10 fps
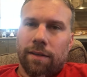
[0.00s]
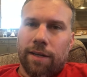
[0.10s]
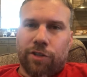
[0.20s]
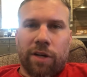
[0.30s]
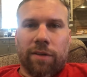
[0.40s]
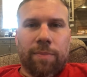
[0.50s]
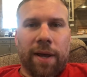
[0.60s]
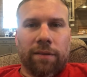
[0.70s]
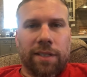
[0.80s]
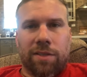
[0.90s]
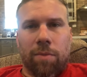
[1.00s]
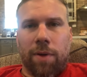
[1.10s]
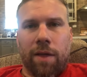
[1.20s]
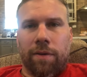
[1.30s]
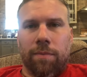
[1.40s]
Now, generally, penalties don't
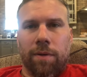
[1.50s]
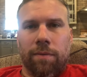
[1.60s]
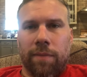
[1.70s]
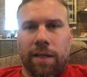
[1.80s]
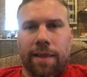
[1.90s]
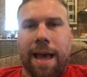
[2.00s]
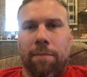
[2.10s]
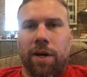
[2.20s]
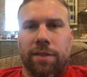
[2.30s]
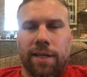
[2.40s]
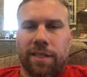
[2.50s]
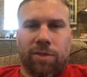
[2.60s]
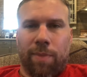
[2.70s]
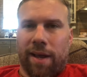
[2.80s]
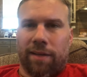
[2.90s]
bother me that much. I
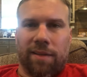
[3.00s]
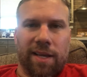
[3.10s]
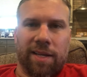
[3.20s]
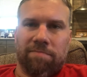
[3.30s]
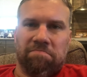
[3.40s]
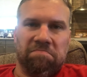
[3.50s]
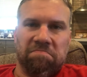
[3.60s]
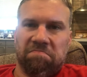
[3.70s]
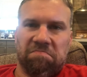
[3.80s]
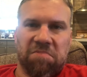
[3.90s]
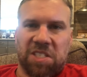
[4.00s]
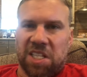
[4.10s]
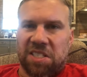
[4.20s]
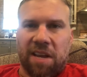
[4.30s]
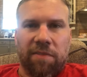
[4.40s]
expect like
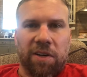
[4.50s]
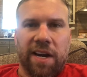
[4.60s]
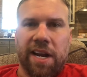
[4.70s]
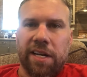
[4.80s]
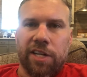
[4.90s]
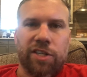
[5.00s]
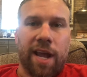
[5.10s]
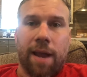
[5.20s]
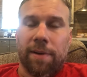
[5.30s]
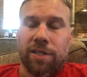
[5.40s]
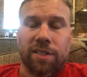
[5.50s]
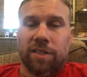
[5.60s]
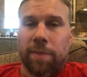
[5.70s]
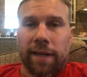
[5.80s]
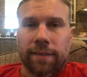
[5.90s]
six, seven, or eight each game. I just
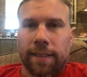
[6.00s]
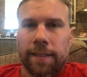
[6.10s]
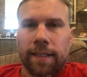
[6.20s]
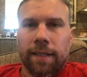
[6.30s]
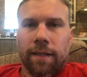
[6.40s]
expect it.